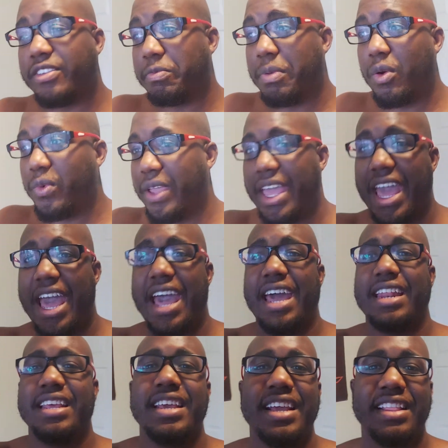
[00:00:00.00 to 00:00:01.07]
but we
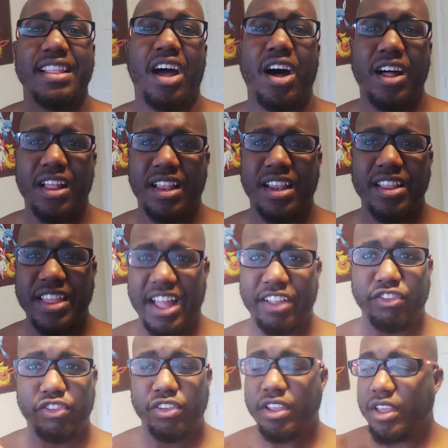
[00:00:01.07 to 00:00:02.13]
had all of
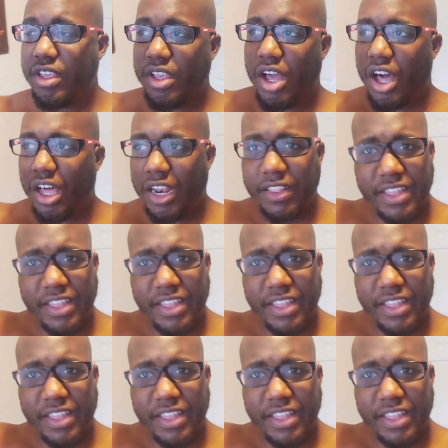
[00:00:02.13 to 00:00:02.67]
that, all of